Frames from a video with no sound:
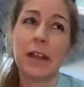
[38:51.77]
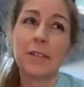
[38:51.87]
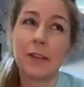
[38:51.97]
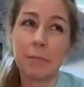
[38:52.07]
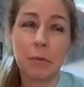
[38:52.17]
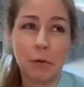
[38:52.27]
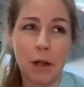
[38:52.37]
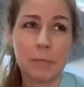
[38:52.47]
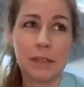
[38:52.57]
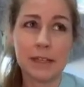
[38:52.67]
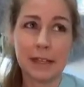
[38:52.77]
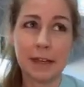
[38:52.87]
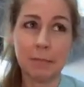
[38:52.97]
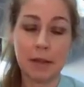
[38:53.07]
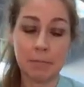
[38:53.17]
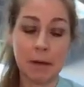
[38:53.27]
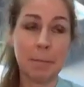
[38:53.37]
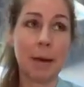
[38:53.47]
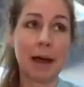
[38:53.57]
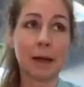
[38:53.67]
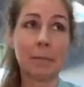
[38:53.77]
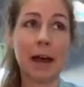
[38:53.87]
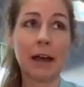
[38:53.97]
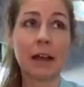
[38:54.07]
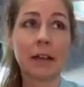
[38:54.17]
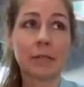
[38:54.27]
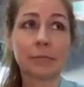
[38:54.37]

if I promise to keep it in my backpack?